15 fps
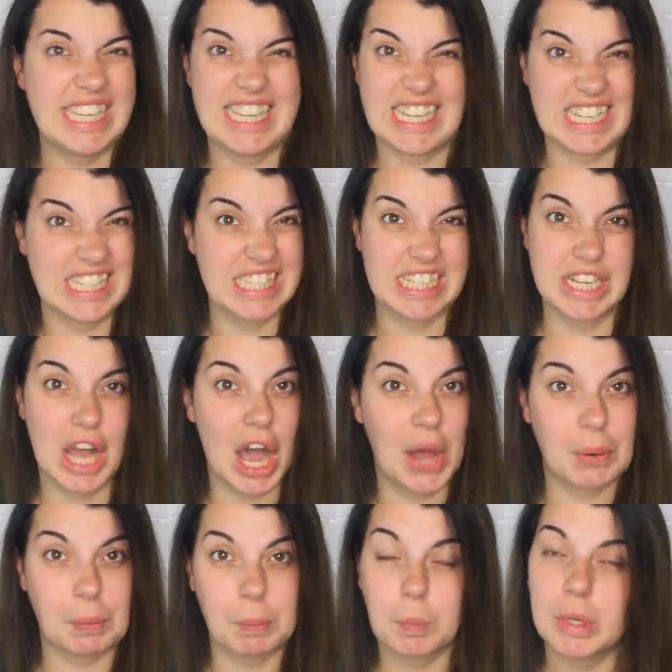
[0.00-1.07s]
is
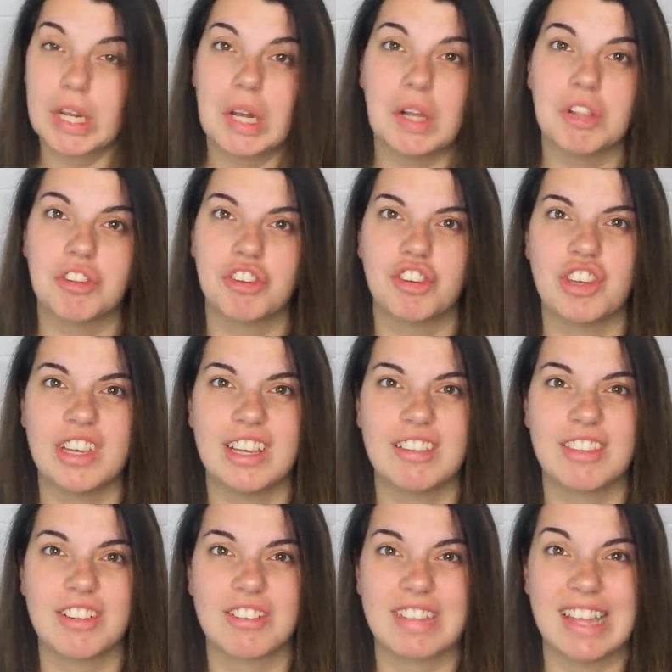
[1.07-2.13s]
not real
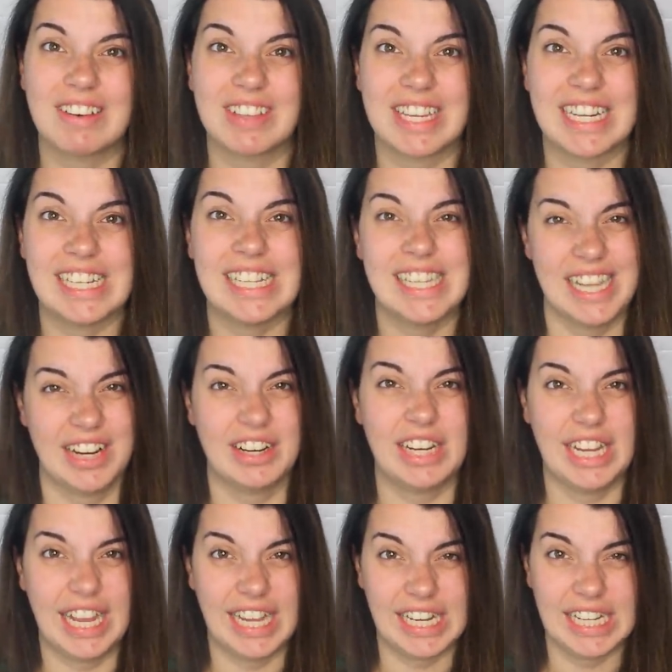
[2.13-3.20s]
cheese. There's not really any
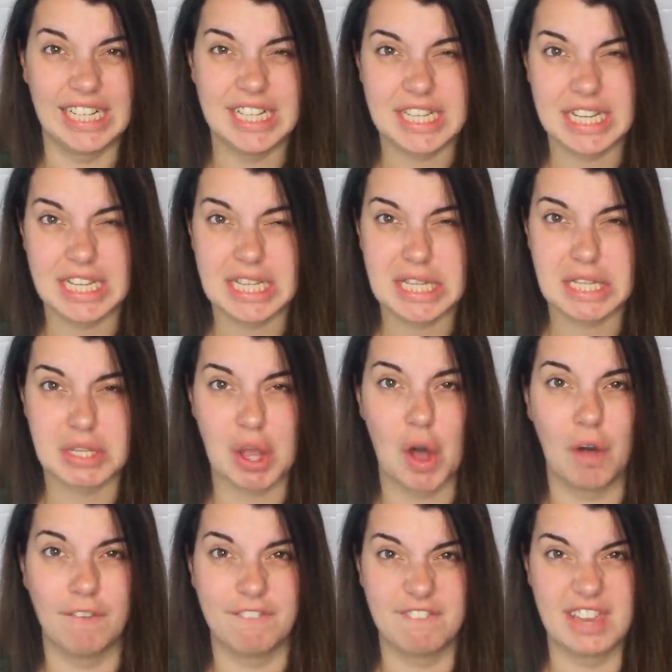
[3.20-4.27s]
dairy in it. It's
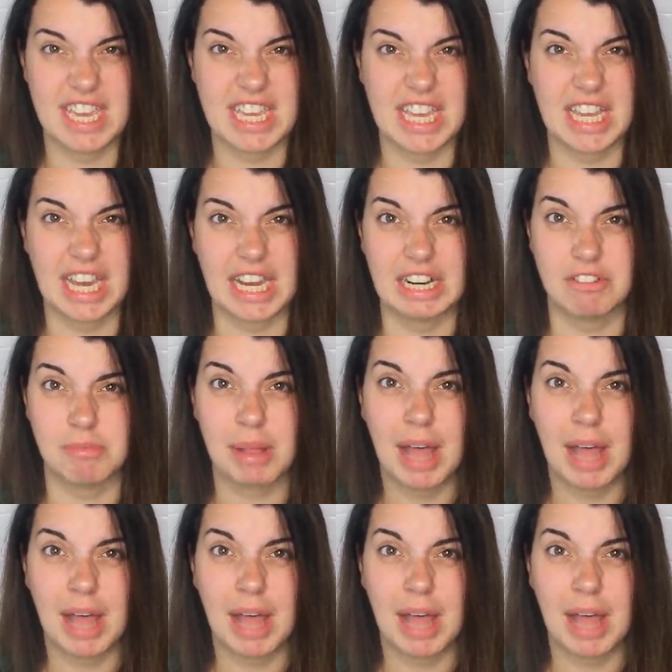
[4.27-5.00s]
all fake and kind of